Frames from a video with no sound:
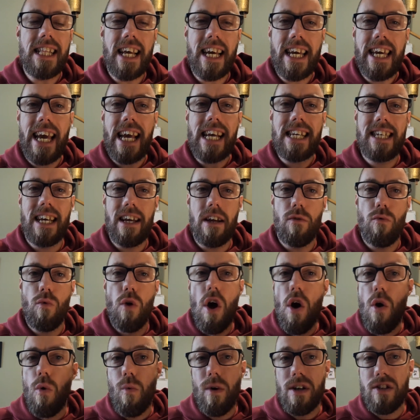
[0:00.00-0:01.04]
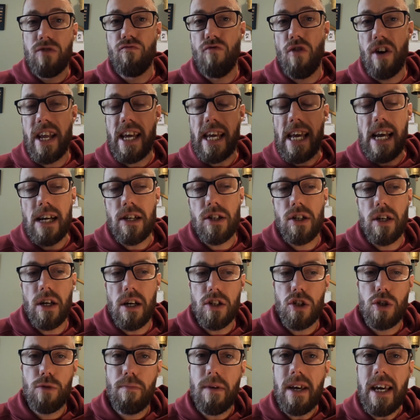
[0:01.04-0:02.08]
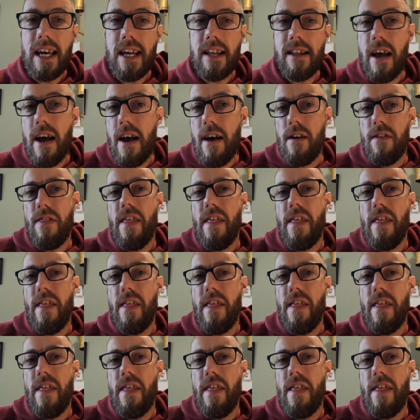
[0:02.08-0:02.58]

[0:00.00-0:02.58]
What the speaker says: that kicks in when running at a certain speed,